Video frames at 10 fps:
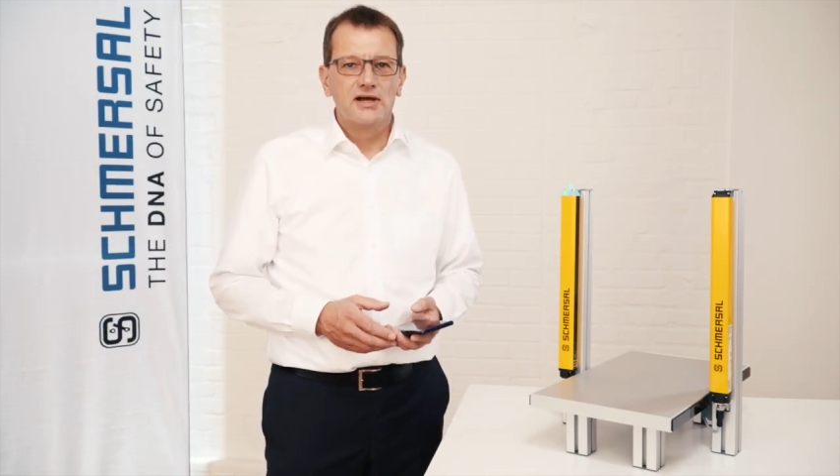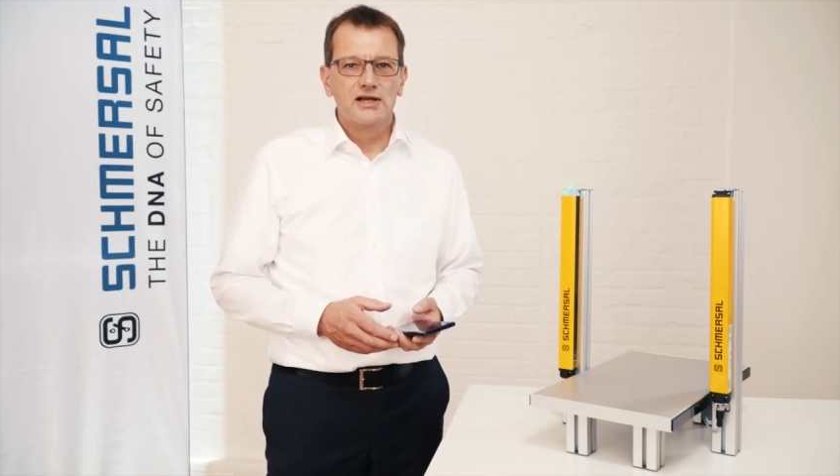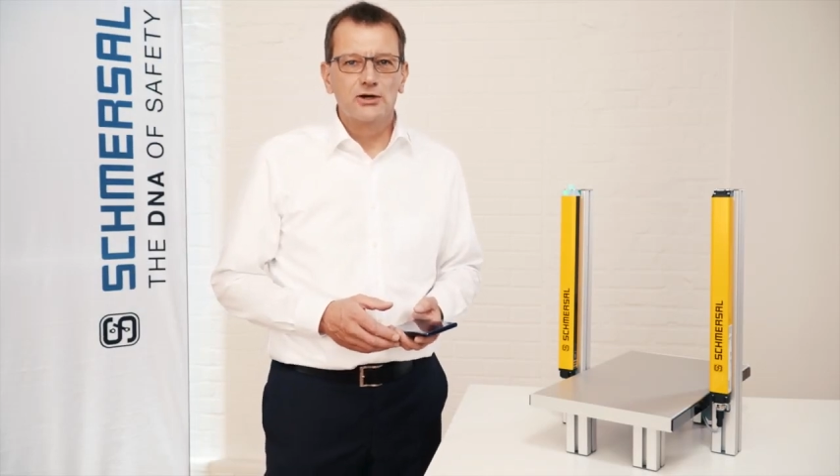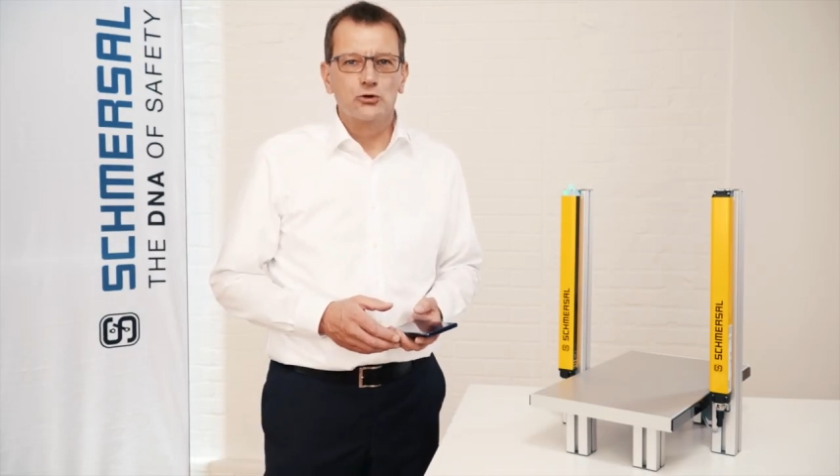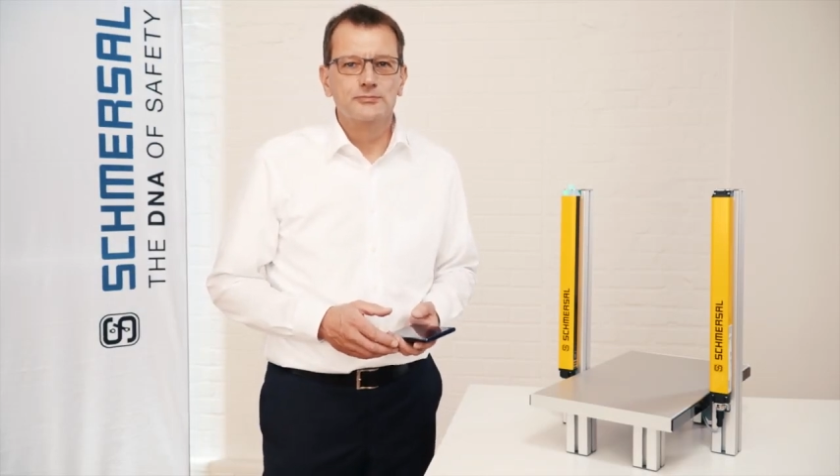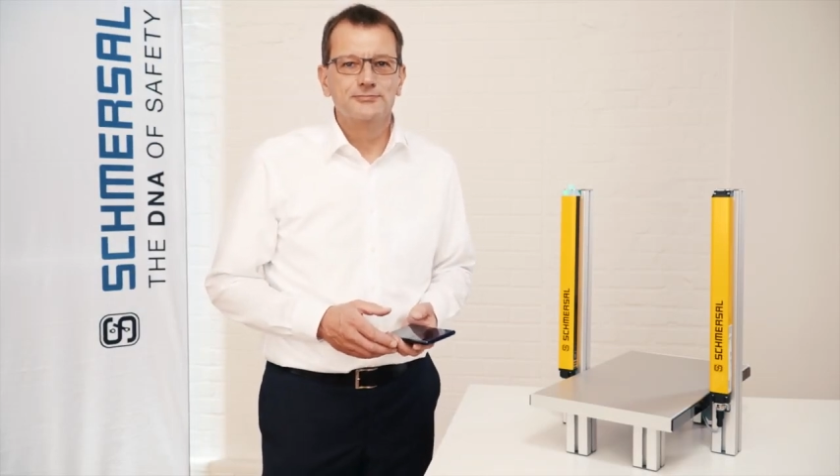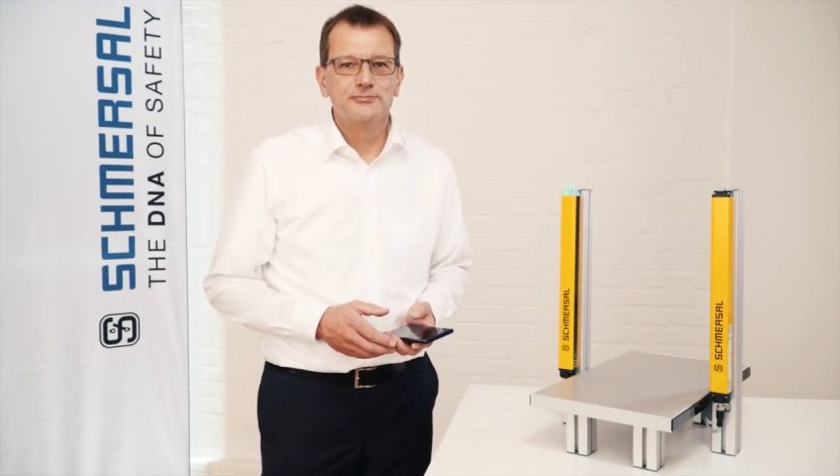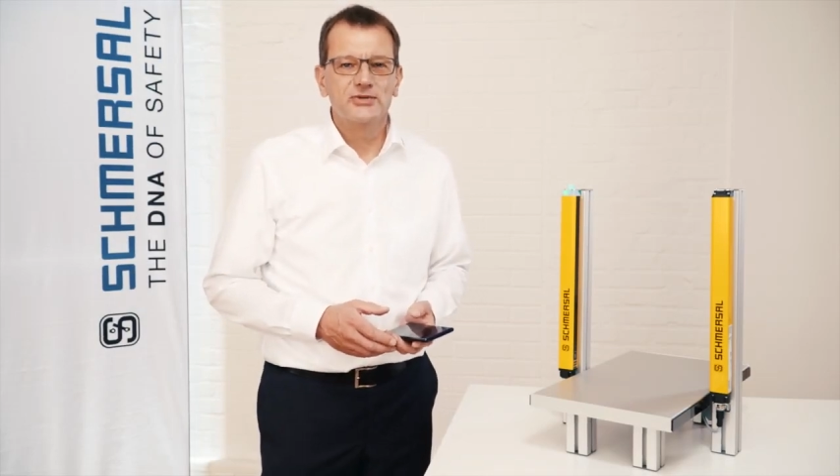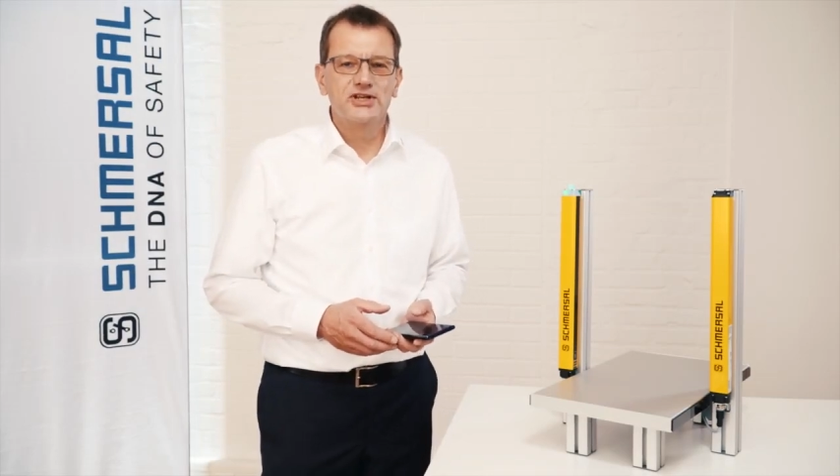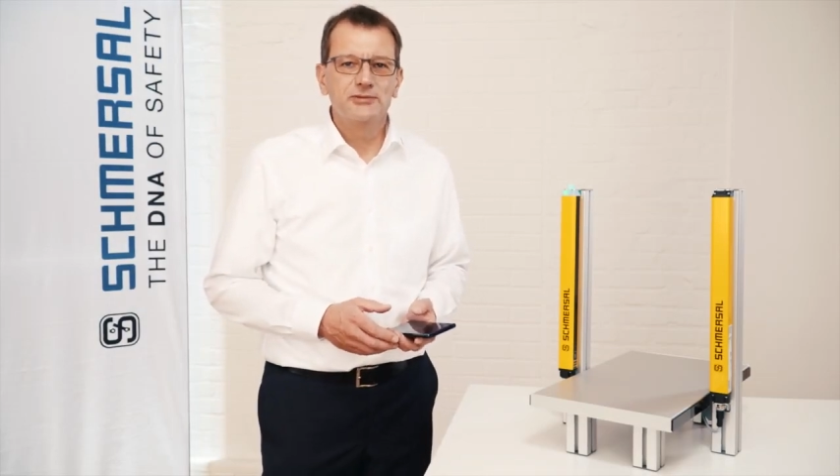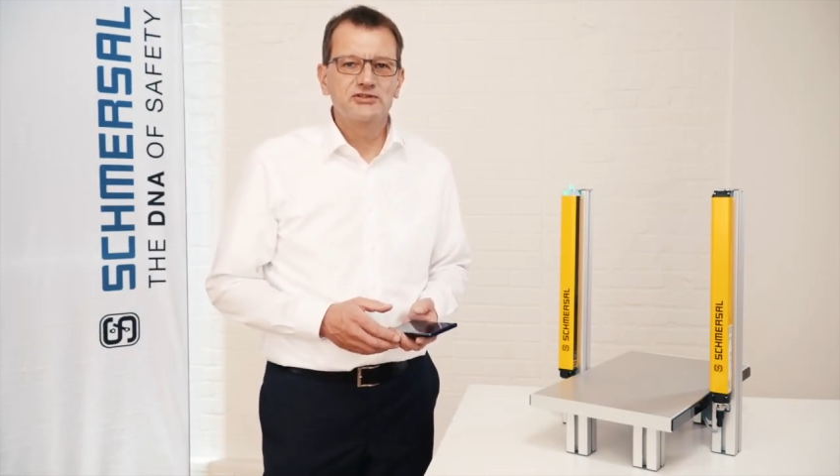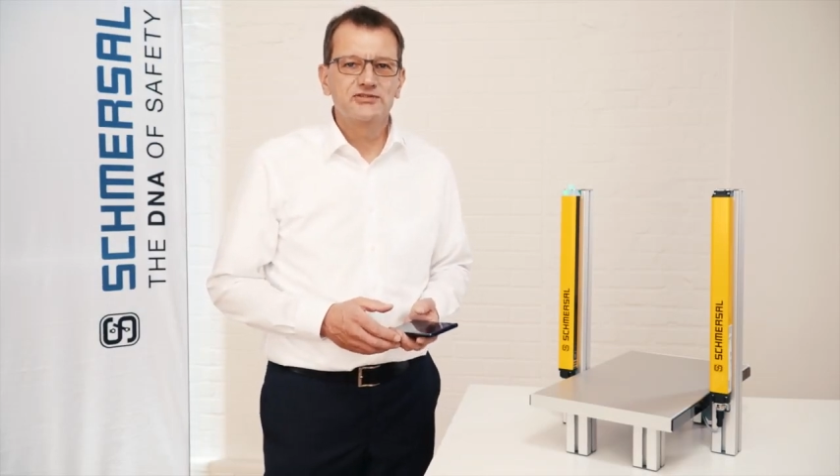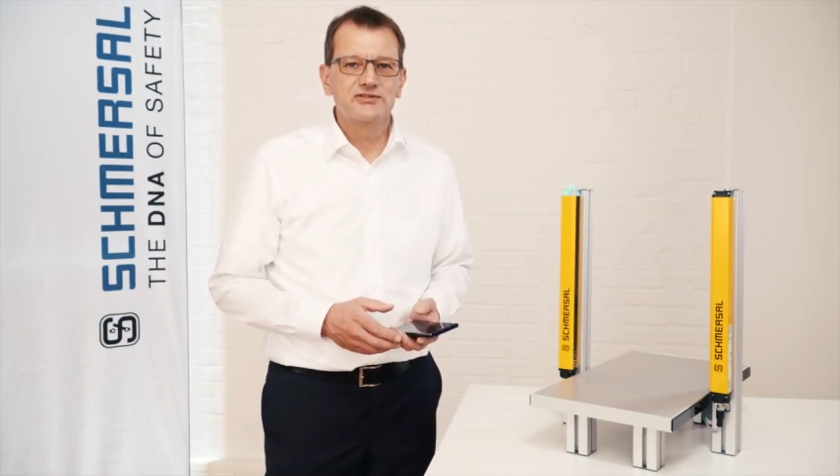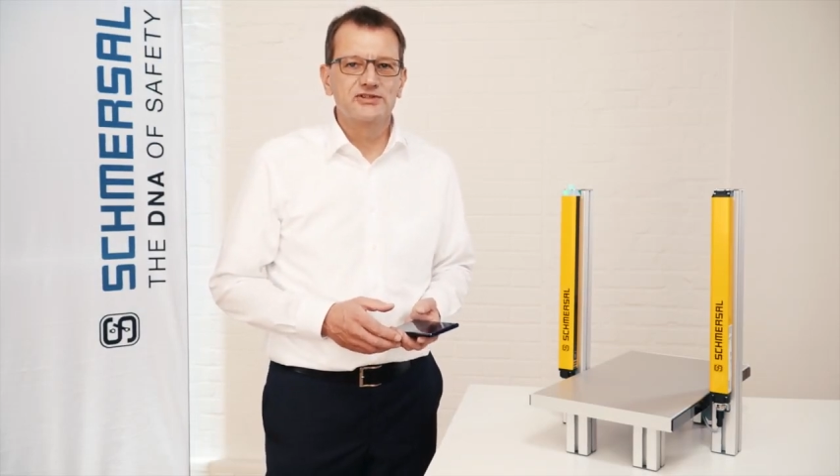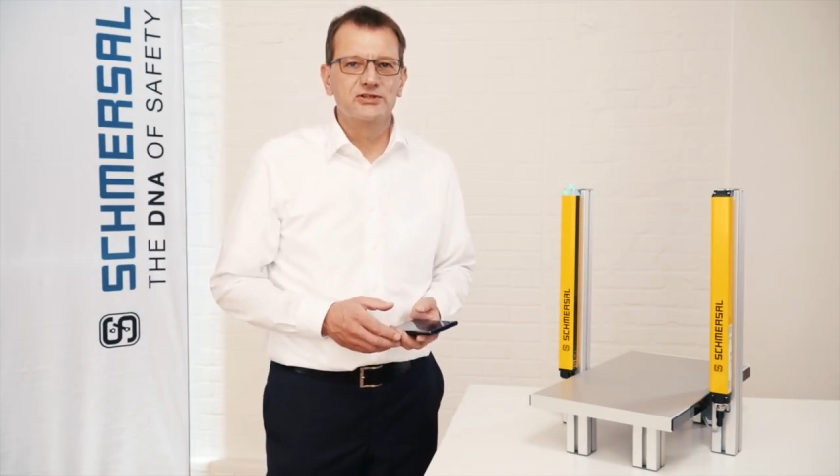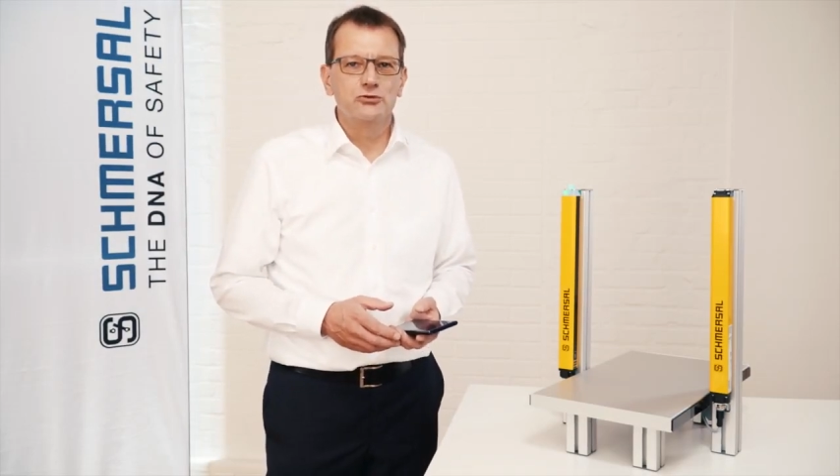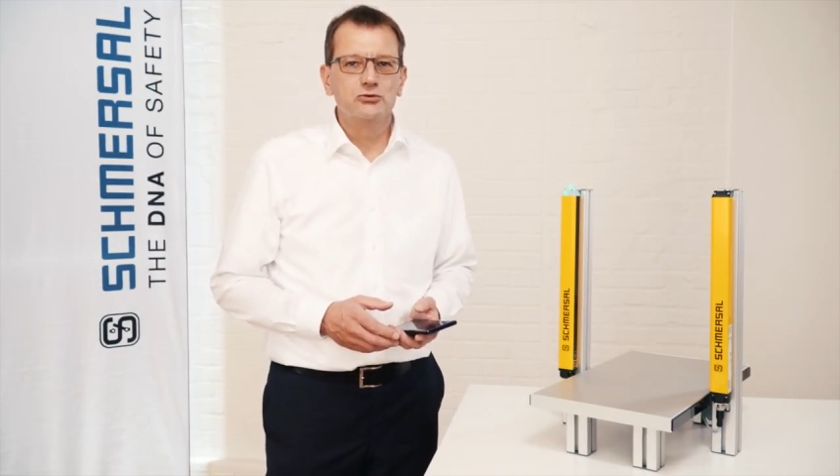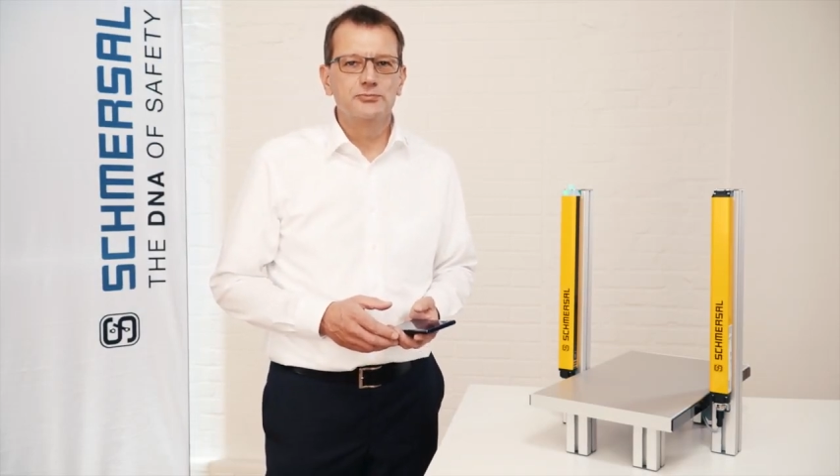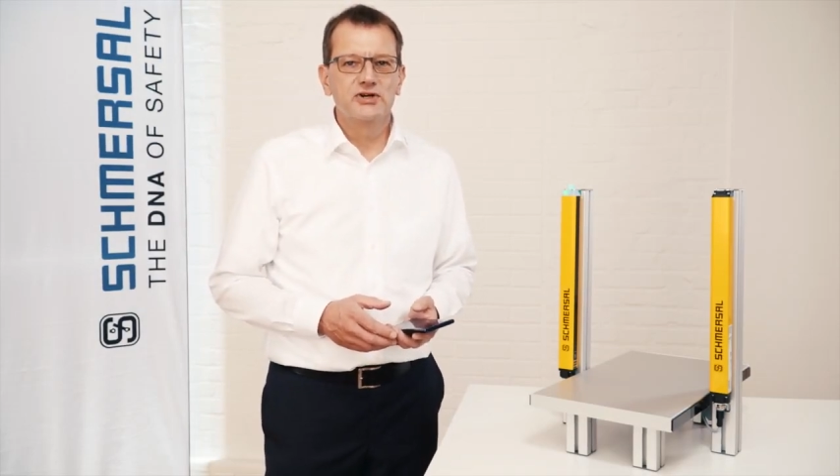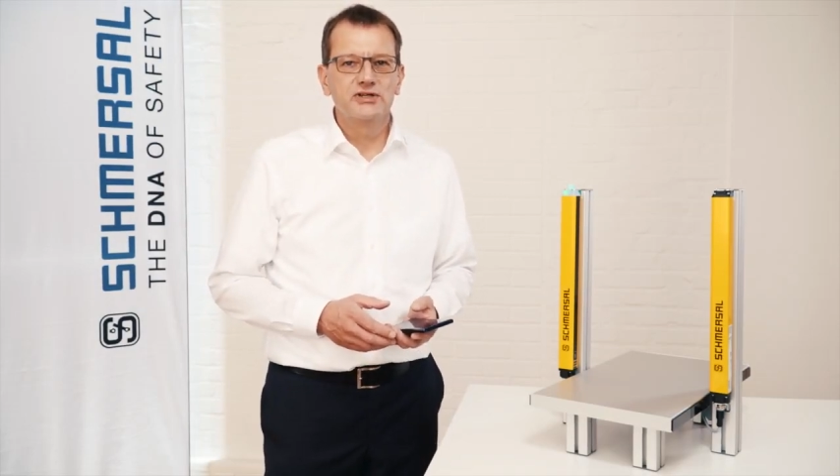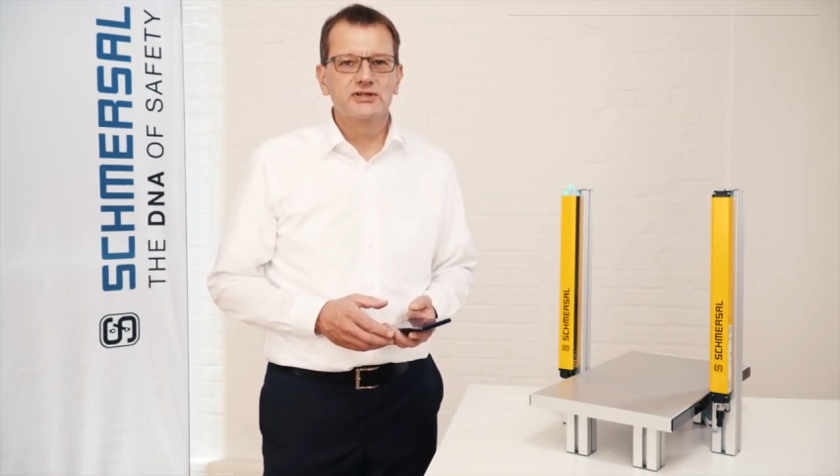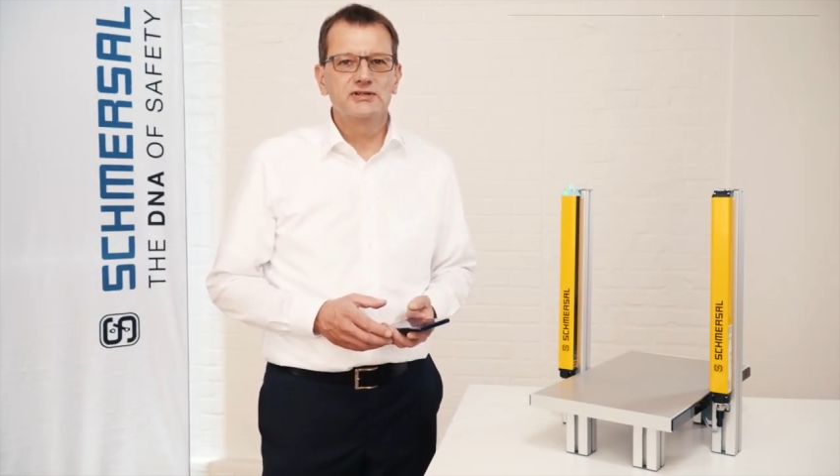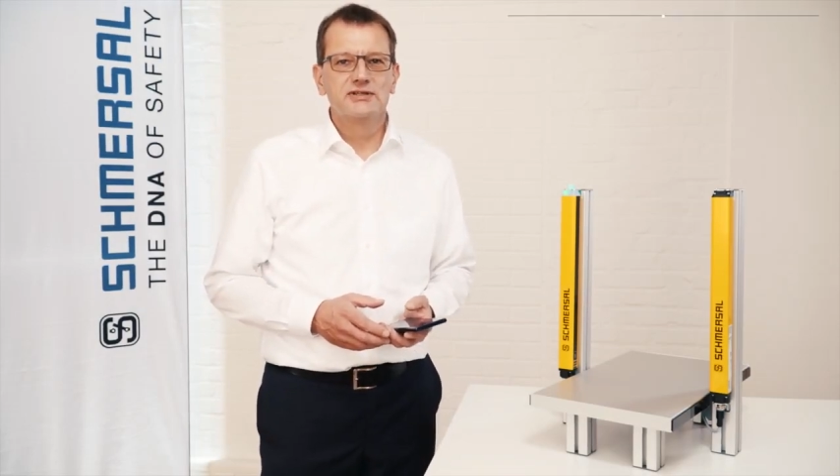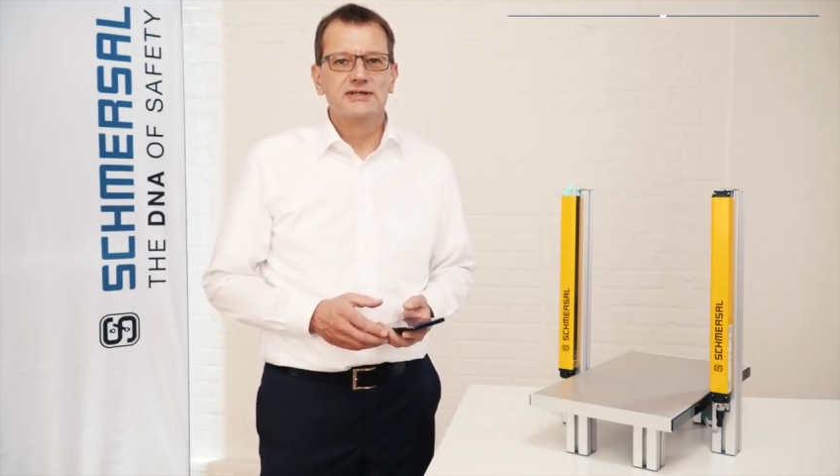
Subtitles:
Hello, my name is Guido Gutmann.